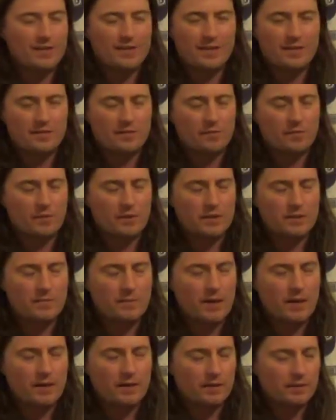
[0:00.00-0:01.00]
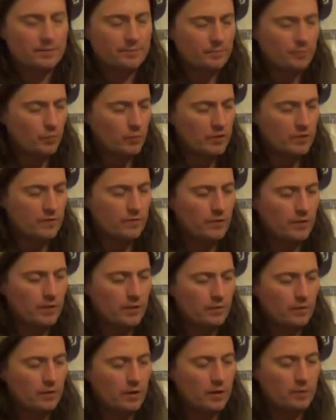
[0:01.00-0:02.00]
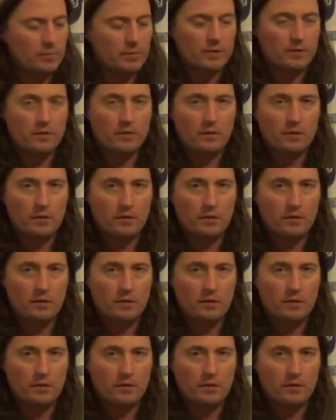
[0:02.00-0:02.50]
It doesn't really matter which fret you're on, but